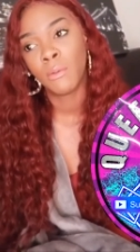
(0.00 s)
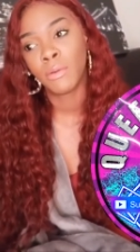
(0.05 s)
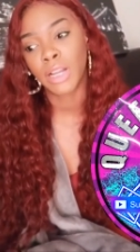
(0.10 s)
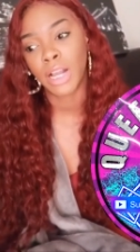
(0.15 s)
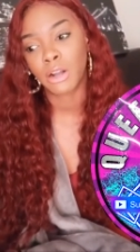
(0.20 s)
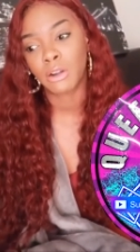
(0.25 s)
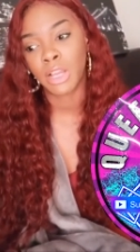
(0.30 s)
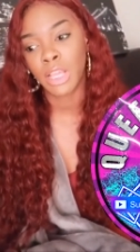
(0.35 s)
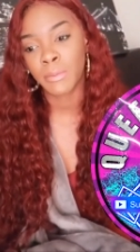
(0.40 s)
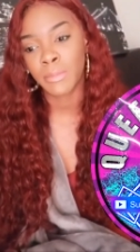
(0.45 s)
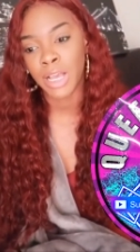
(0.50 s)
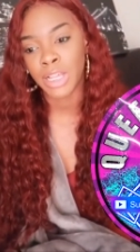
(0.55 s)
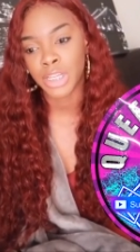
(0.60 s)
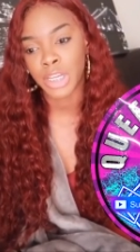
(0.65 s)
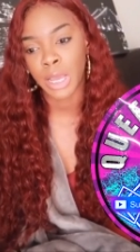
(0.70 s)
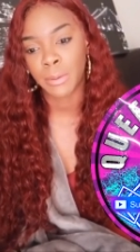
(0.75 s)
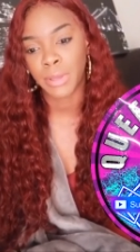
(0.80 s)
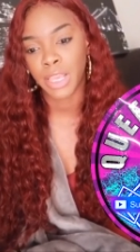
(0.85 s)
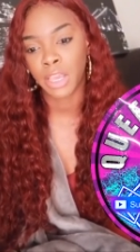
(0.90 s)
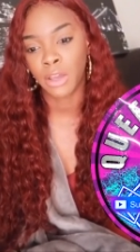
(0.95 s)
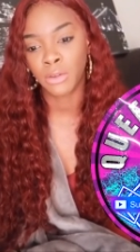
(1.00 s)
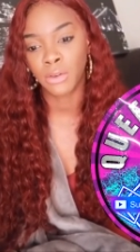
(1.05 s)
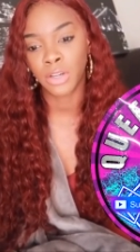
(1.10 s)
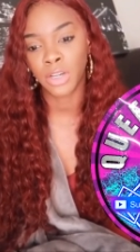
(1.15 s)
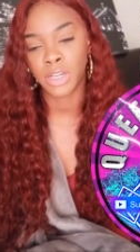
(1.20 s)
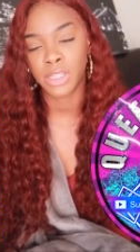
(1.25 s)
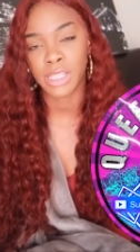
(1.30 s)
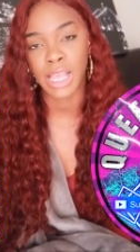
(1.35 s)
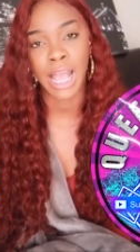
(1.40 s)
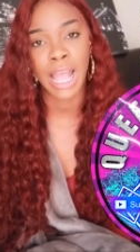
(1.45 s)
when I quit my job at
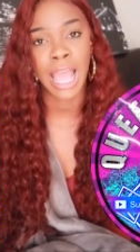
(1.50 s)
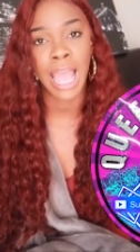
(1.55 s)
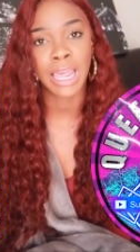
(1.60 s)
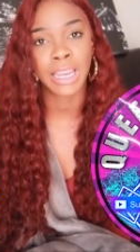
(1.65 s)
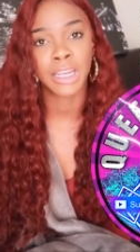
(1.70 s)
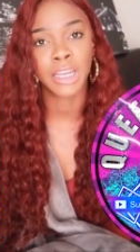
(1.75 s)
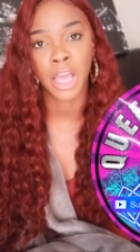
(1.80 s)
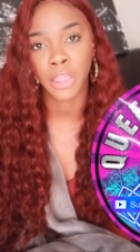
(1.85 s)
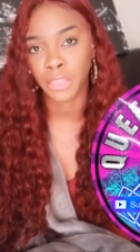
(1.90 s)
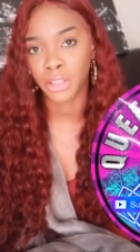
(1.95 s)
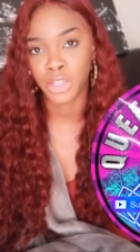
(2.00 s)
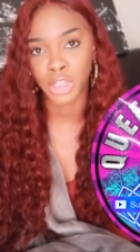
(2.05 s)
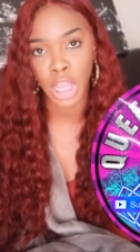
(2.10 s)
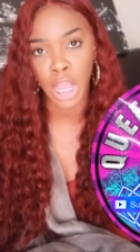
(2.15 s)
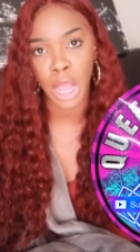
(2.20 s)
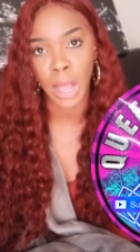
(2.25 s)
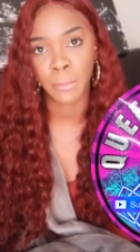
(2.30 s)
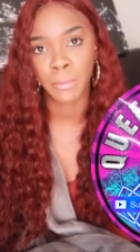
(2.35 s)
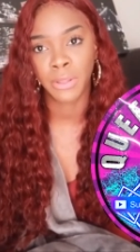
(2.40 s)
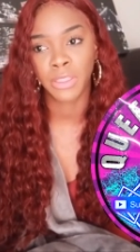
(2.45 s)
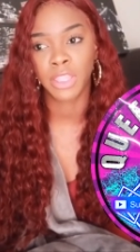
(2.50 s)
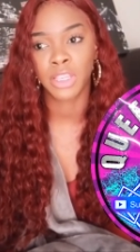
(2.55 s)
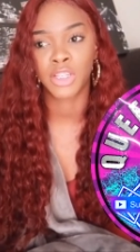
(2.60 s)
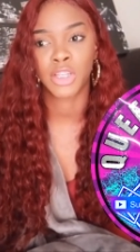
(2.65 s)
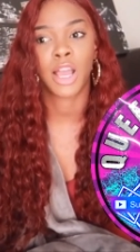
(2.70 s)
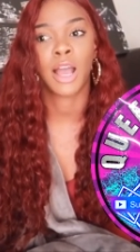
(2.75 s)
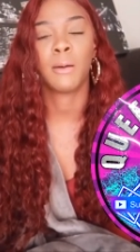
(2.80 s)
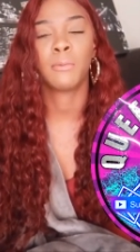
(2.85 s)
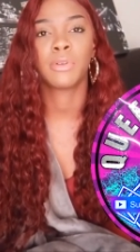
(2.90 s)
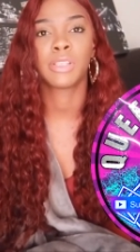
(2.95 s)
Hooters, I had another job, but the
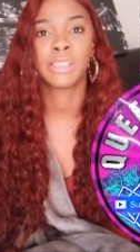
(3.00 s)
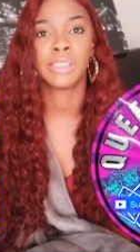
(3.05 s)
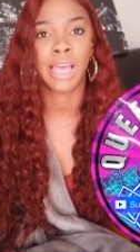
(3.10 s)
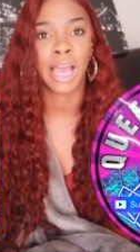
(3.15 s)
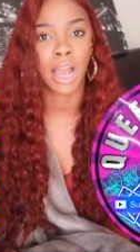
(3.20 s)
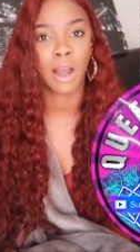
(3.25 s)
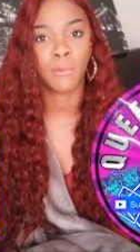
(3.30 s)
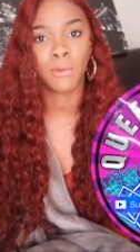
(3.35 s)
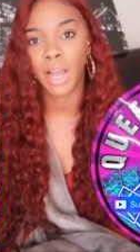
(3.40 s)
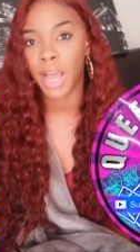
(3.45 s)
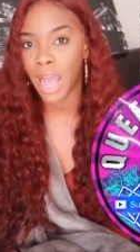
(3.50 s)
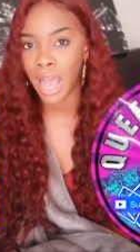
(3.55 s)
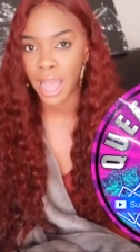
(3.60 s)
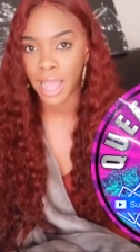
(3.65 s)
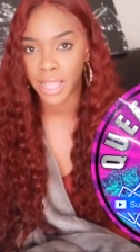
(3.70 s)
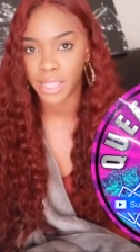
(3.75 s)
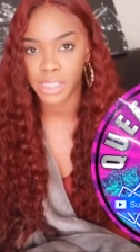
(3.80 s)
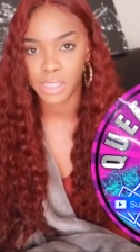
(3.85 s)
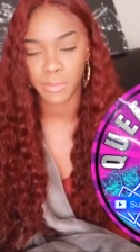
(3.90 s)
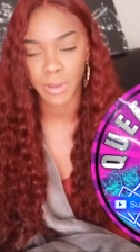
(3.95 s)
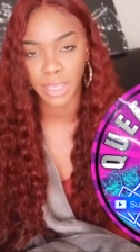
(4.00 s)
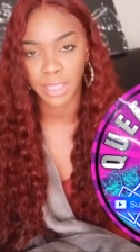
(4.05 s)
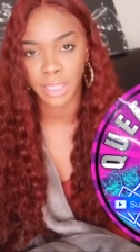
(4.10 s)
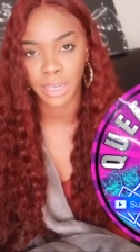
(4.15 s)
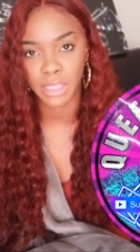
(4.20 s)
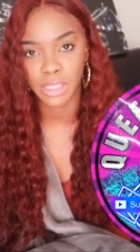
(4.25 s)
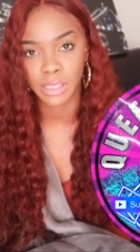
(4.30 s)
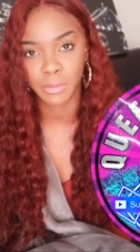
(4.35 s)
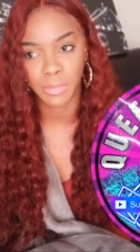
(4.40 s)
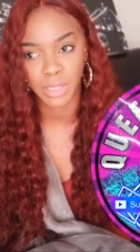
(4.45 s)
job was not what I
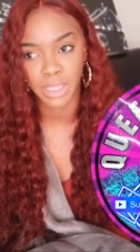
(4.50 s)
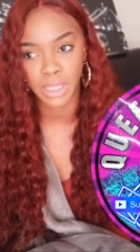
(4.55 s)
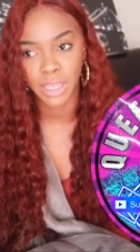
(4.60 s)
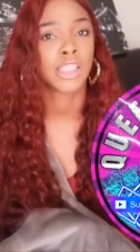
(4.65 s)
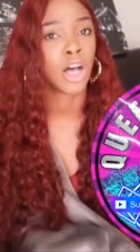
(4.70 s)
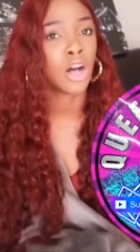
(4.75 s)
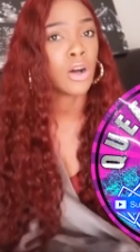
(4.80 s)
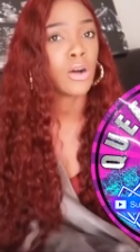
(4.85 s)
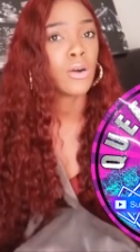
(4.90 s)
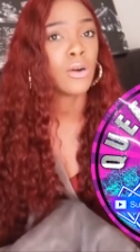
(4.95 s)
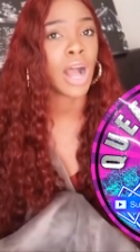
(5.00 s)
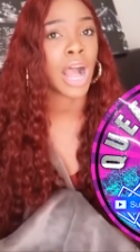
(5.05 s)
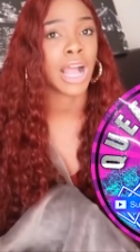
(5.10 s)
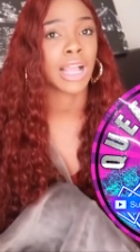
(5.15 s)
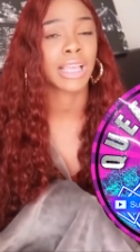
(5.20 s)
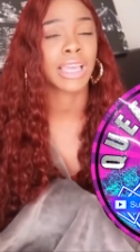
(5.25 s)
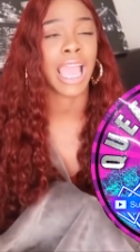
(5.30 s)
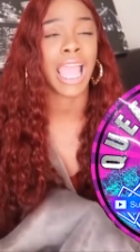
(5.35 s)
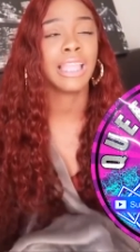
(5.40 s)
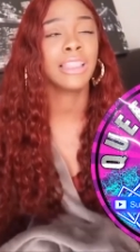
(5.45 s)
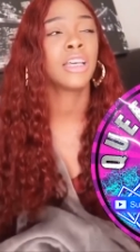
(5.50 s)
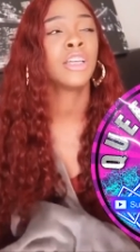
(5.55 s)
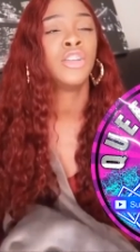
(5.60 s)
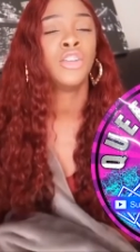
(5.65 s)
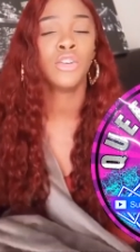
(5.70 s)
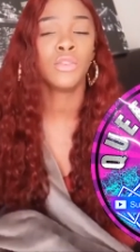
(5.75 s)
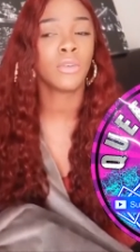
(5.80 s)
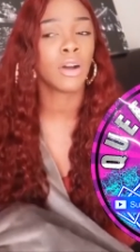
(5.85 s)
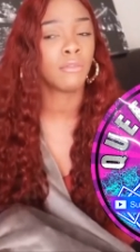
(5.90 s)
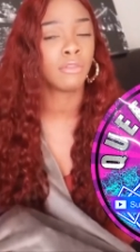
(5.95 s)
expected it to be. So Kayla
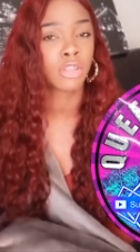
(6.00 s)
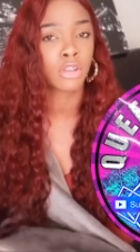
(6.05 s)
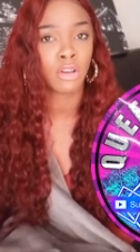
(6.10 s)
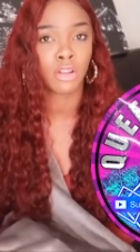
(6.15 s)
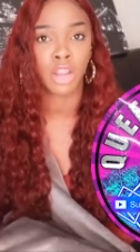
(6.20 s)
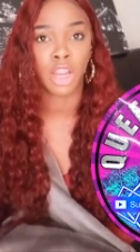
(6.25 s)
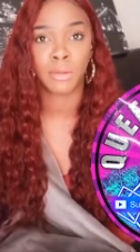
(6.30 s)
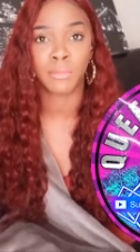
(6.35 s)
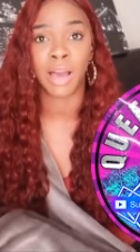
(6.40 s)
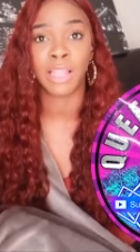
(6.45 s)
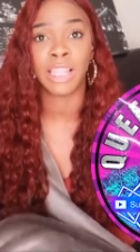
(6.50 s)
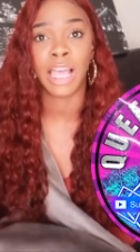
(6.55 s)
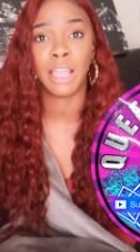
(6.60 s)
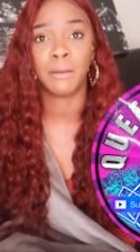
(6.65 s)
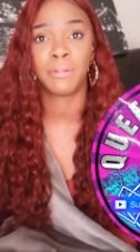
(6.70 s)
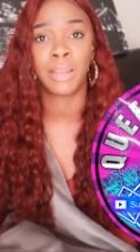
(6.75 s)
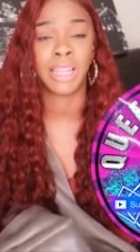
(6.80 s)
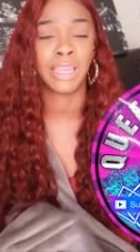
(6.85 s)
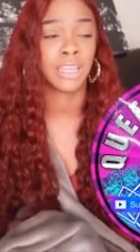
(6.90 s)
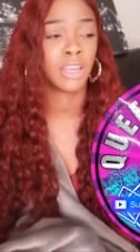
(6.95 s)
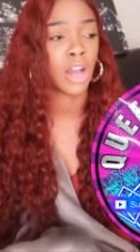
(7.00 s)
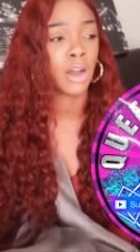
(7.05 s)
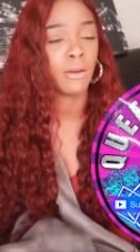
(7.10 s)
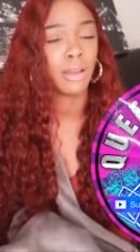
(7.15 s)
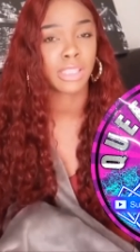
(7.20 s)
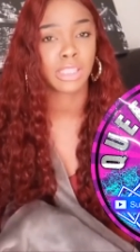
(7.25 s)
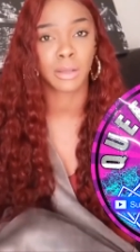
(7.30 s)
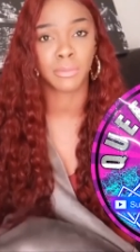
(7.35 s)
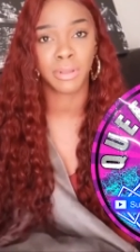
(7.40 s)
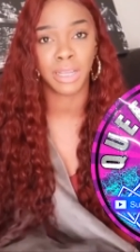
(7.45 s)
knew what was going on in my life, but I didn't
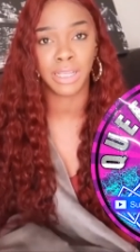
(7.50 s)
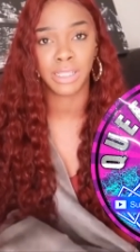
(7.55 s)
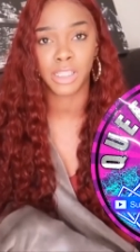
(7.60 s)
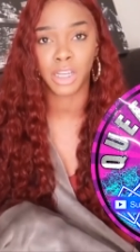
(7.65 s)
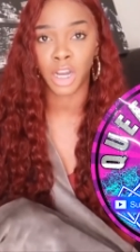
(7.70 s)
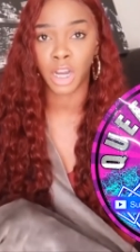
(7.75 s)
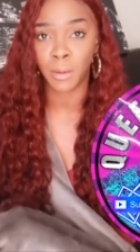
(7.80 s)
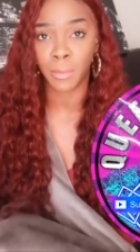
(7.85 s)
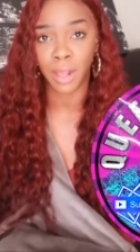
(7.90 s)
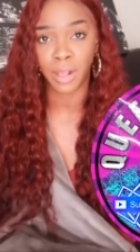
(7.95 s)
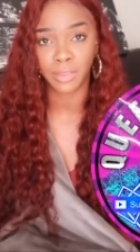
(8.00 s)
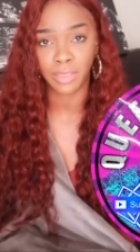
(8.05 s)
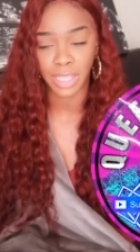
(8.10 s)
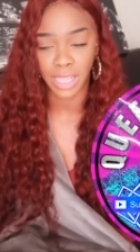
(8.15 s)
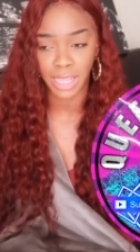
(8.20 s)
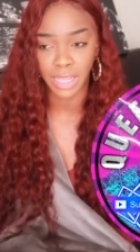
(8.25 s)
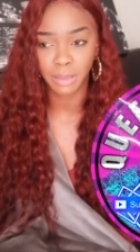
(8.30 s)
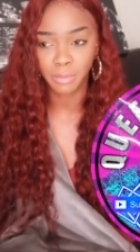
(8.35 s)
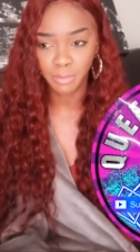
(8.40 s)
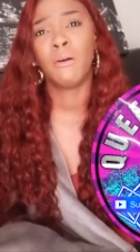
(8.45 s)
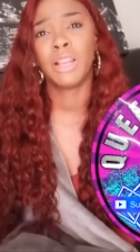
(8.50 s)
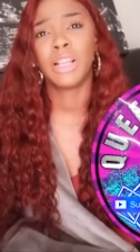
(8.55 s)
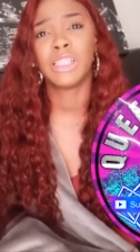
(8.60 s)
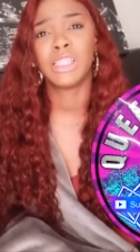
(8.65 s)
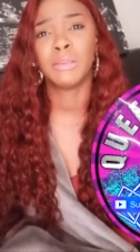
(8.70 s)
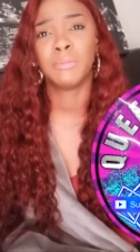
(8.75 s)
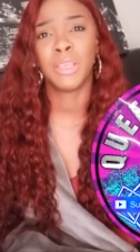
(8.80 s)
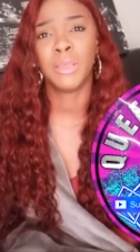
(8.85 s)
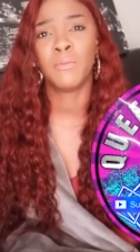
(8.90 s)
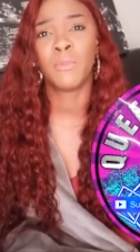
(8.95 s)
always complain to her about that. I
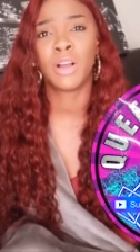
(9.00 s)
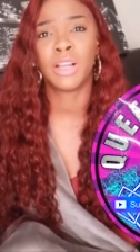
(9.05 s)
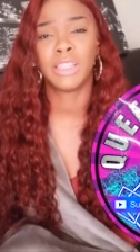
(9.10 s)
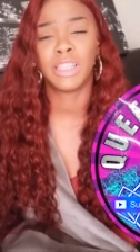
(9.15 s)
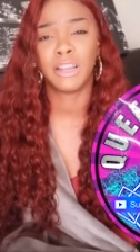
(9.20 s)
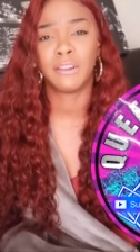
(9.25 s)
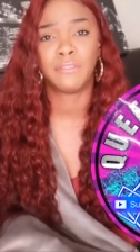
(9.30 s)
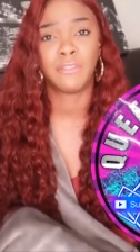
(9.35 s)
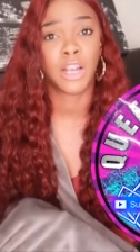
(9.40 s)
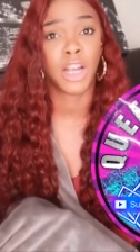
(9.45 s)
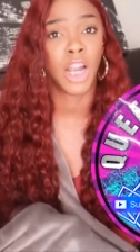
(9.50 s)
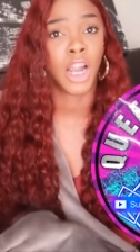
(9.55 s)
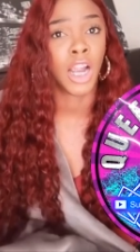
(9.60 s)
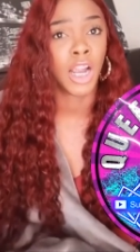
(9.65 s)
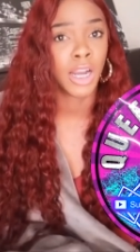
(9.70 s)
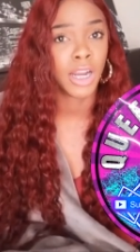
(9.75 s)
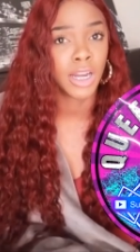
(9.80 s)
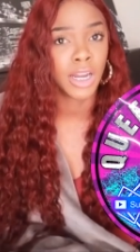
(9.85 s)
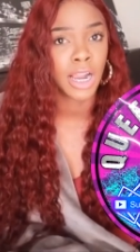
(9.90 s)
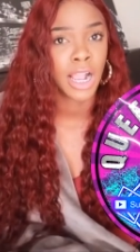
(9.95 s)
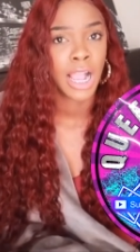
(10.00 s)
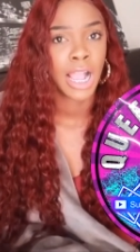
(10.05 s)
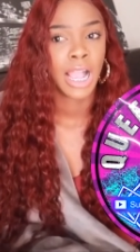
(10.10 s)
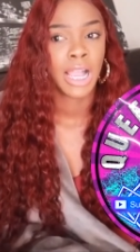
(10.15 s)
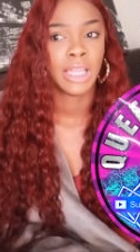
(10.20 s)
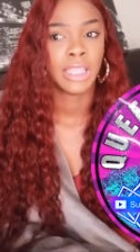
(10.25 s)
wanted to be more there for her